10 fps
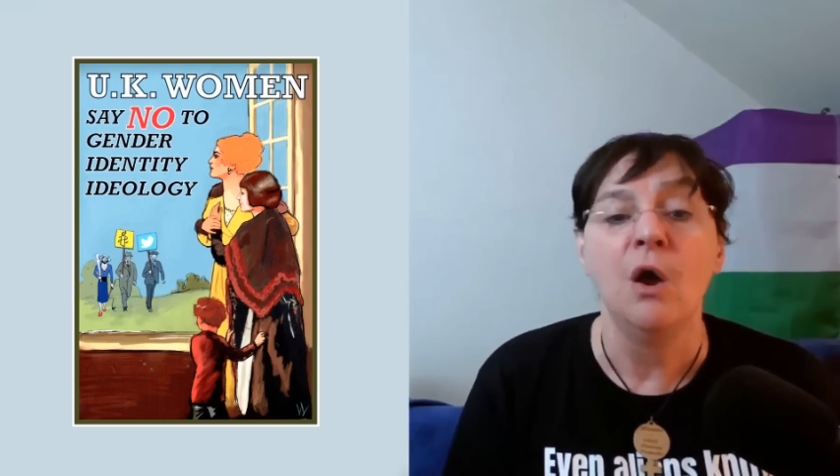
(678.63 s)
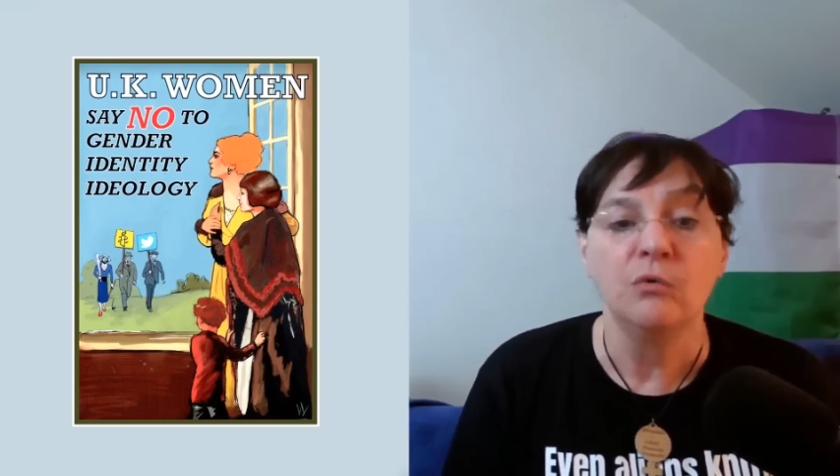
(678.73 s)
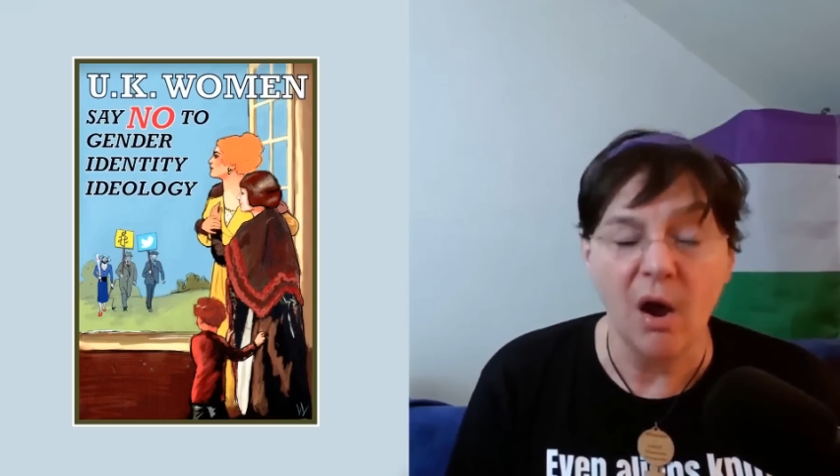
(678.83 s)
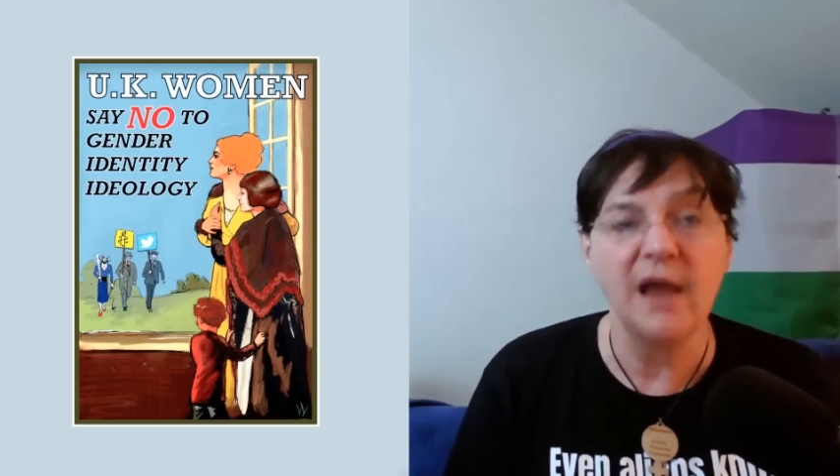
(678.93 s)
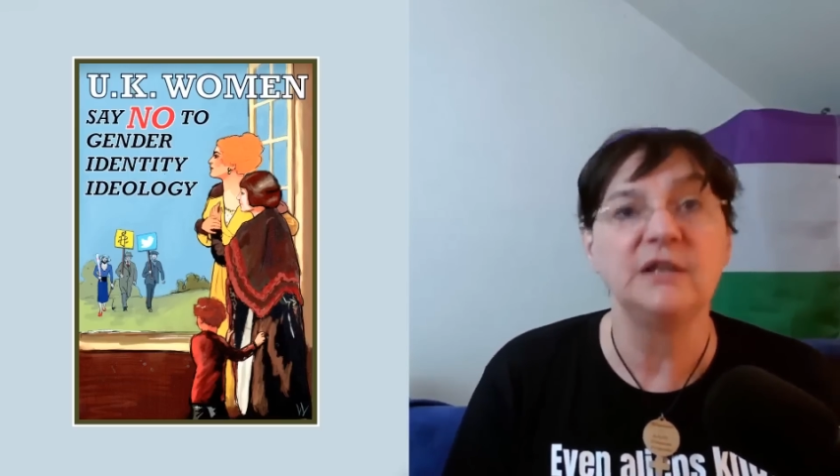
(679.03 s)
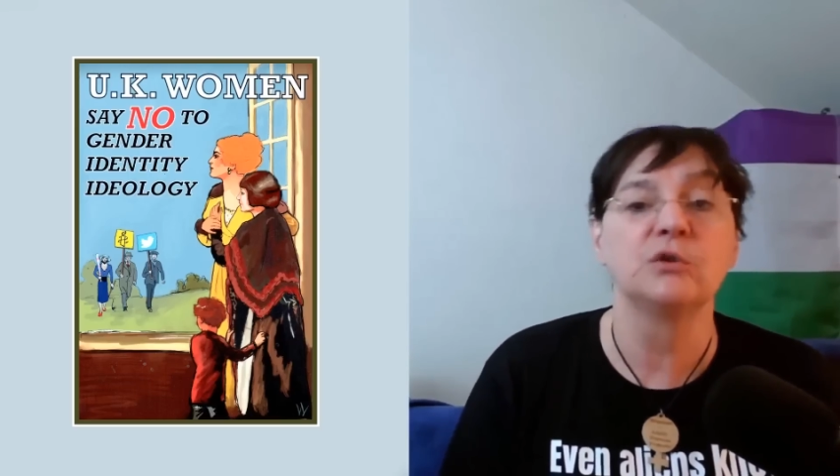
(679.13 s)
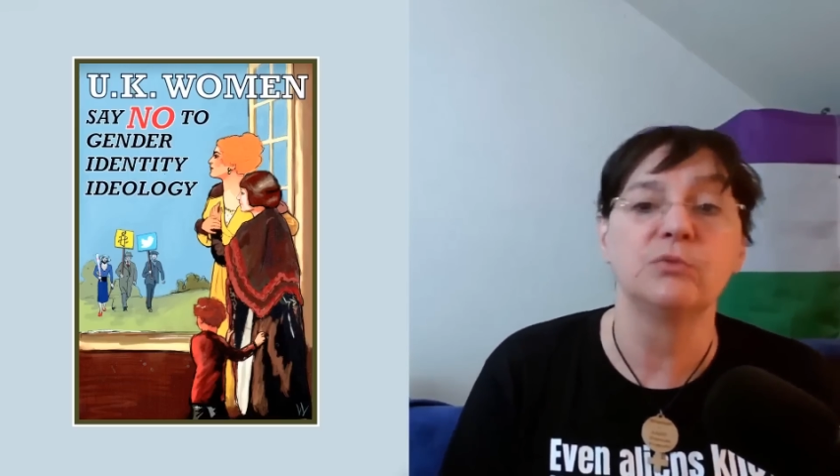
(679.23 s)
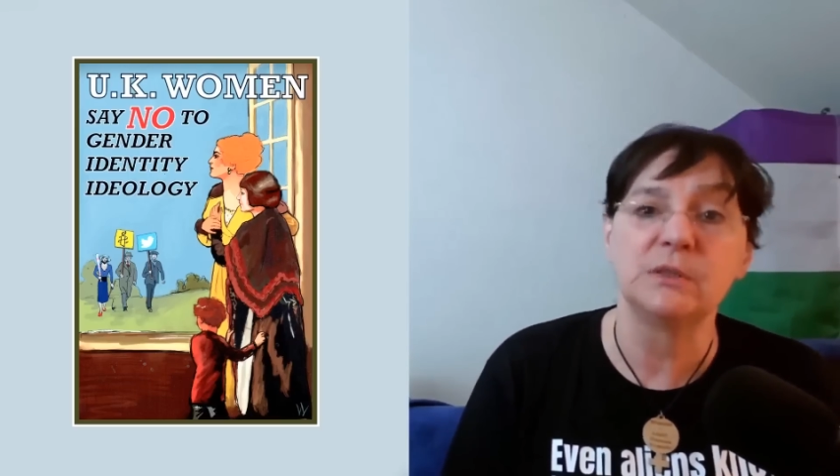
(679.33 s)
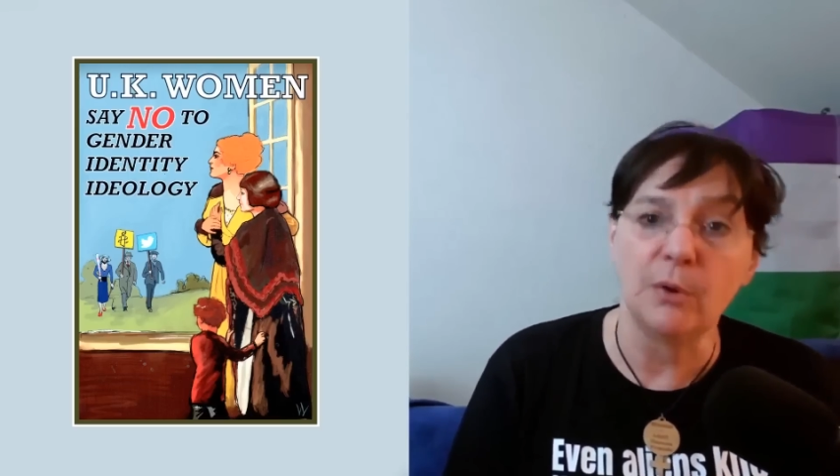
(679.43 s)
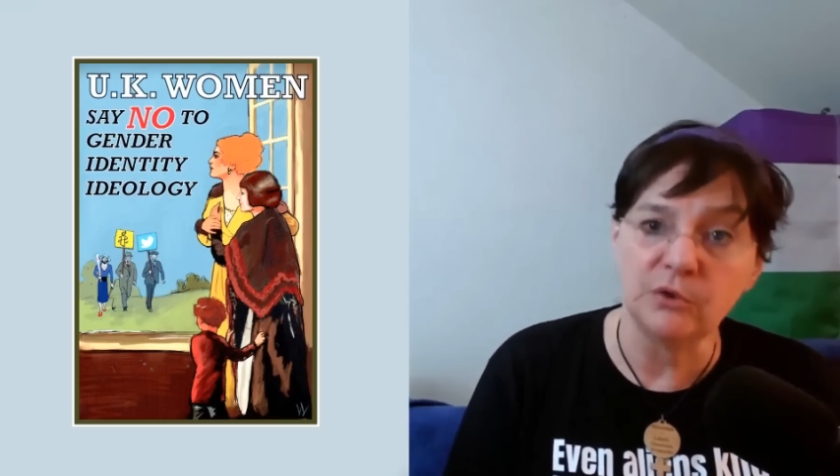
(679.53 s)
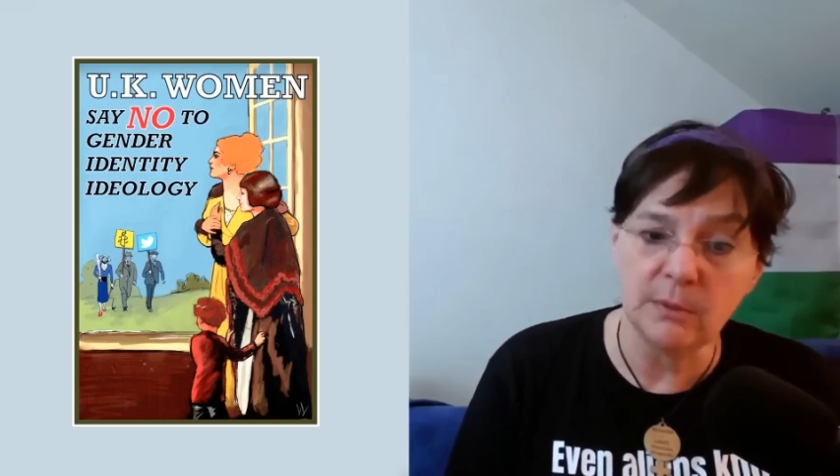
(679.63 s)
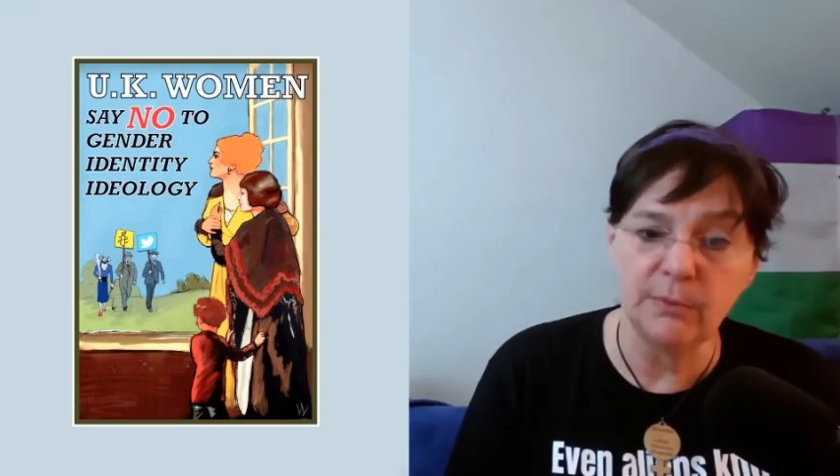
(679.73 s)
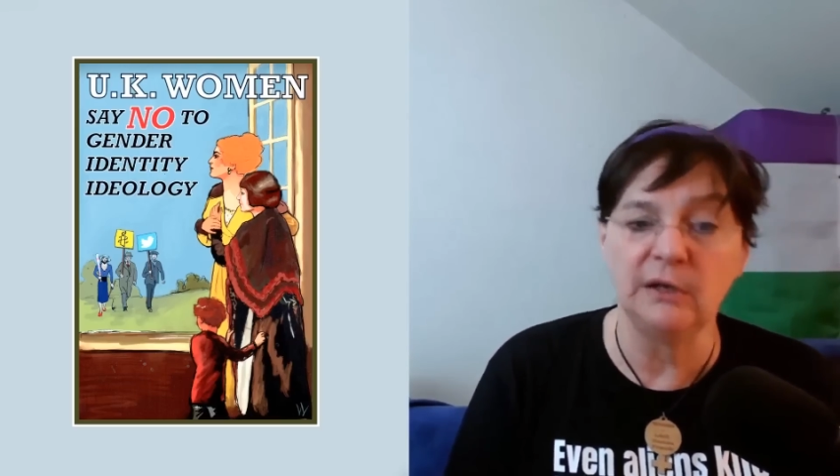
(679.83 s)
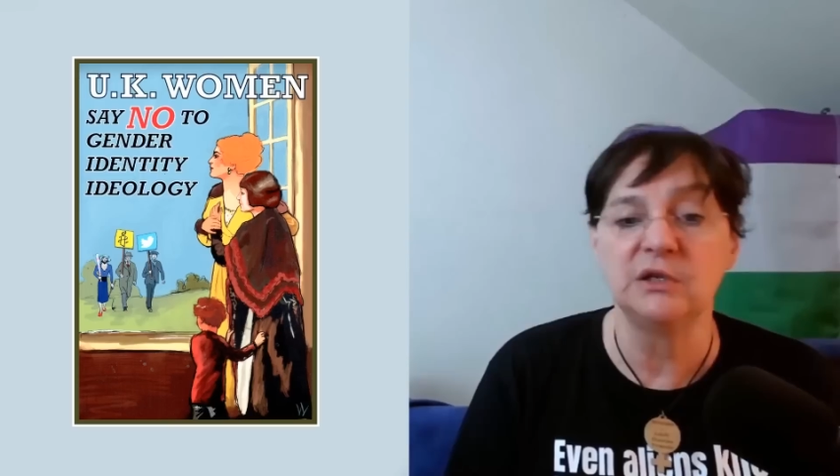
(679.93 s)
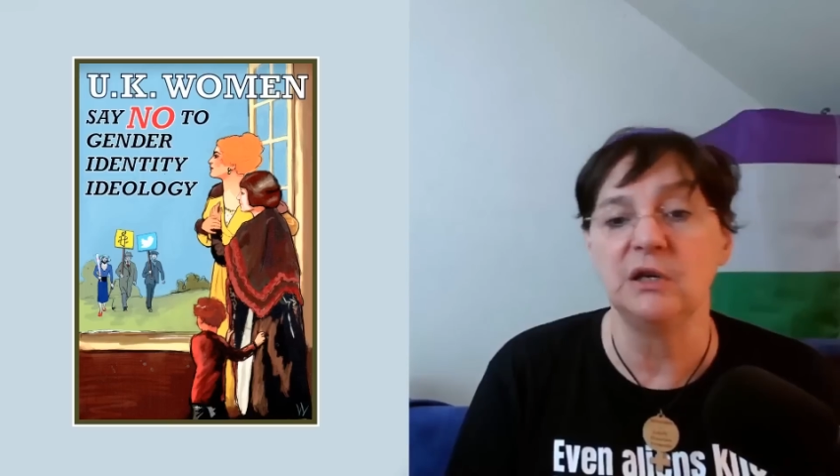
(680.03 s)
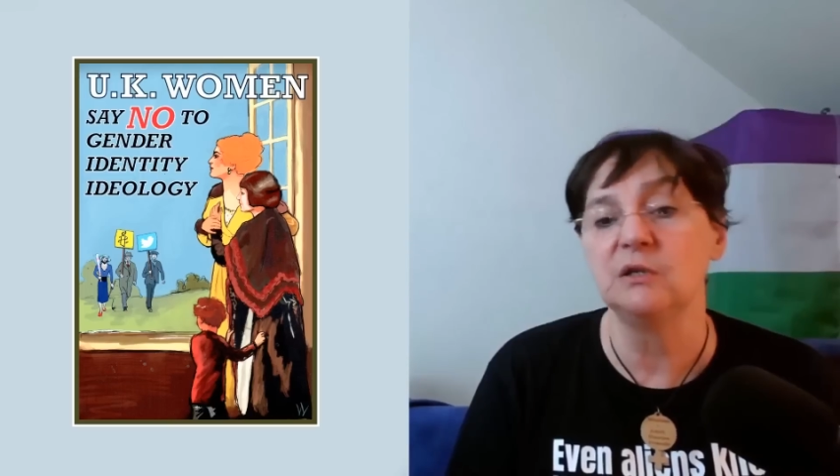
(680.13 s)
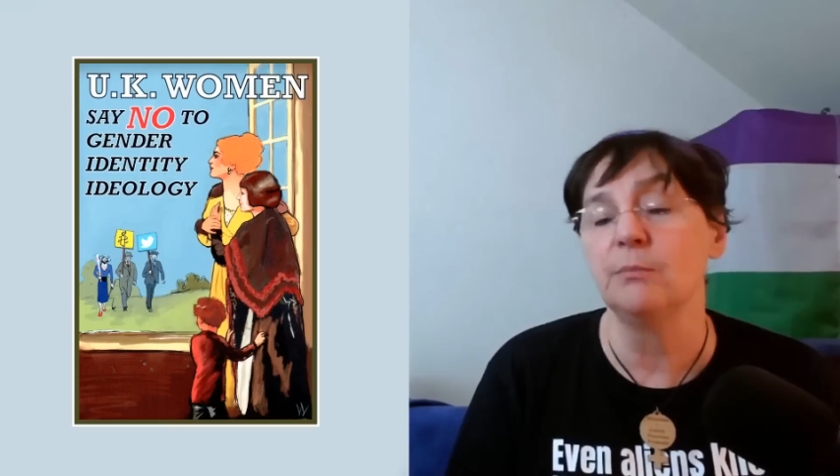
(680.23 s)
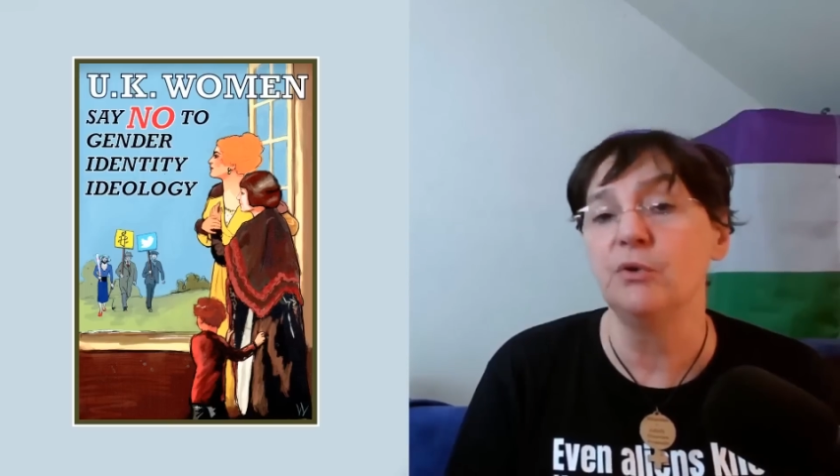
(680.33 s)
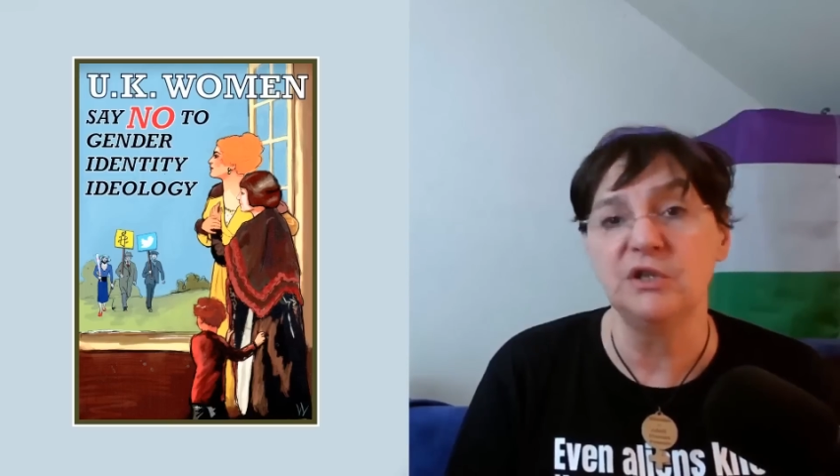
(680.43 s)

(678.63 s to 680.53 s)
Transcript: rights, responsibilities and